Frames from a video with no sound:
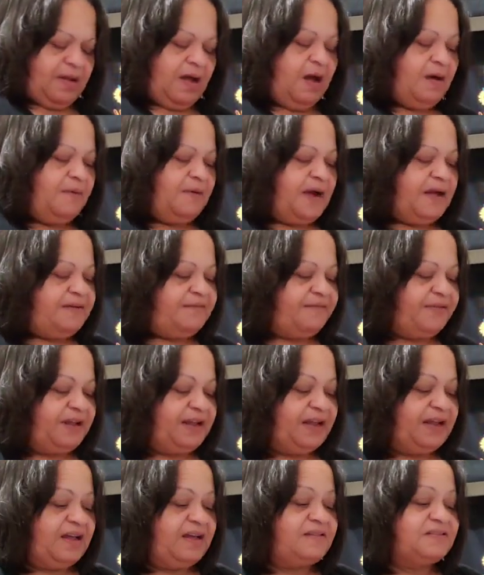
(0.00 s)
All right,
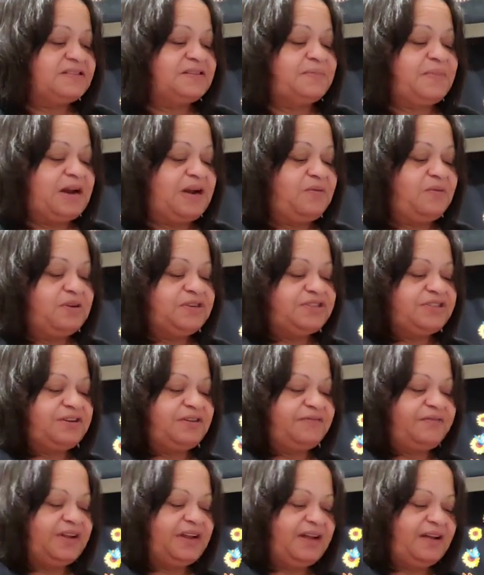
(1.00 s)
forgive. Somebody wants you
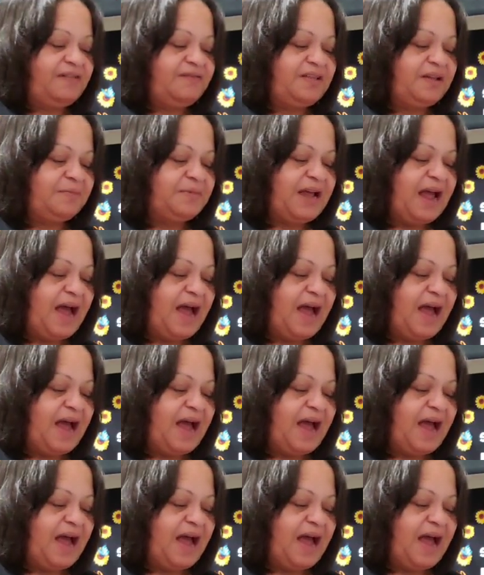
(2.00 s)
to forgive them.